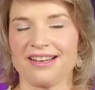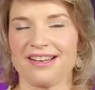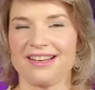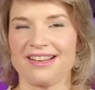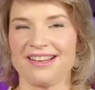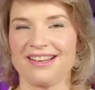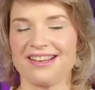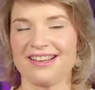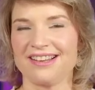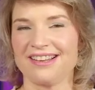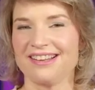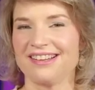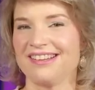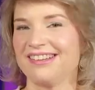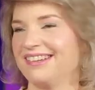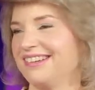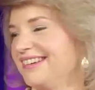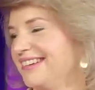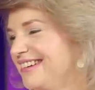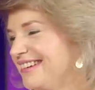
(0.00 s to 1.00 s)

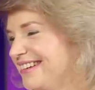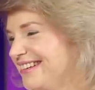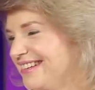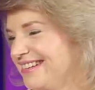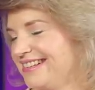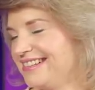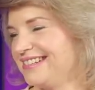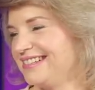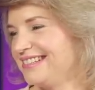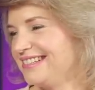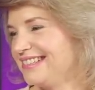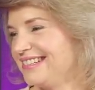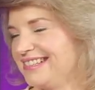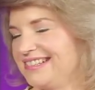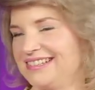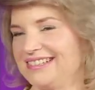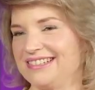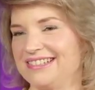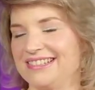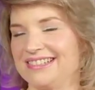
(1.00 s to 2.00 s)

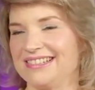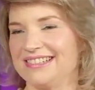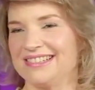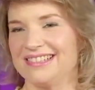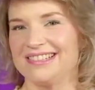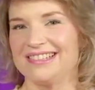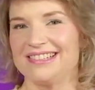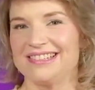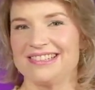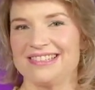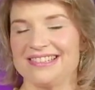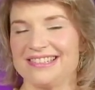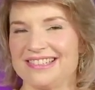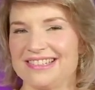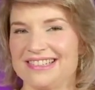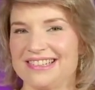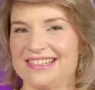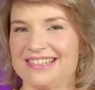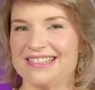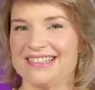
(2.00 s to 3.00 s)

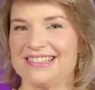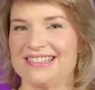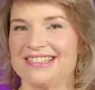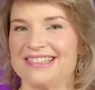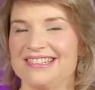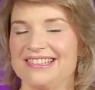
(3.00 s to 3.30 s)
This person isn't speaking.